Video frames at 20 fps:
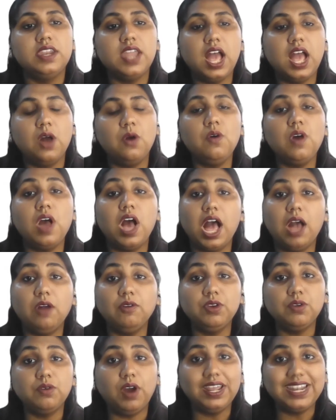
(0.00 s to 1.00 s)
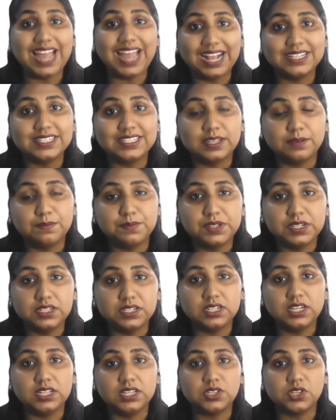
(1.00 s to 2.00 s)
Now, how you are
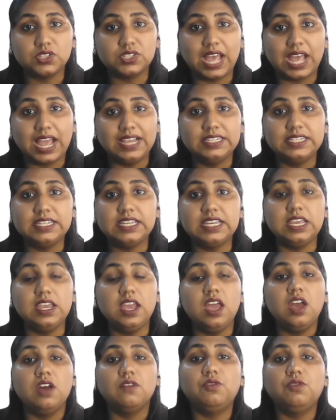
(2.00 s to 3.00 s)
accepted in a society